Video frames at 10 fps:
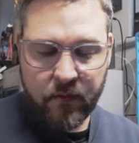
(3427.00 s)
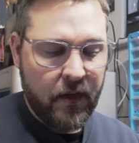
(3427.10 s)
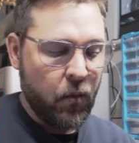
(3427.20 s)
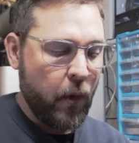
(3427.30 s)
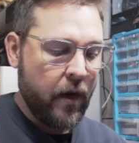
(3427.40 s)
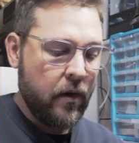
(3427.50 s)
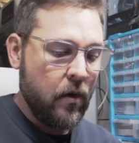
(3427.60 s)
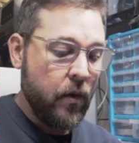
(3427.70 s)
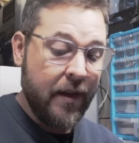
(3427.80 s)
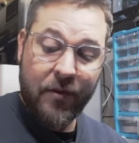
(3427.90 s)
That way I
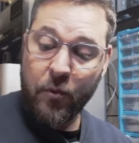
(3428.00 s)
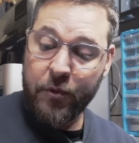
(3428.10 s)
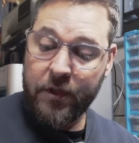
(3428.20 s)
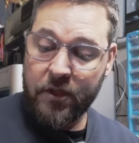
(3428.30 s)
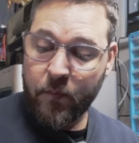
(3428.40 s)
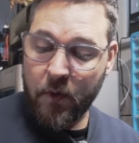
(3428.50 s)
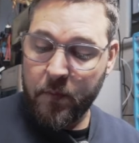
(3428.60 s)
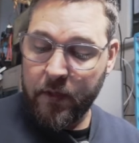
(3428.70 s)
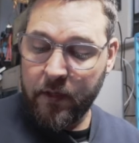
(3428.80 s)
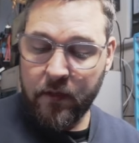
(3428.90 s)
know it all seats
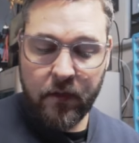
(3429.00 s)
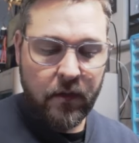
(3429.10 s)
properly.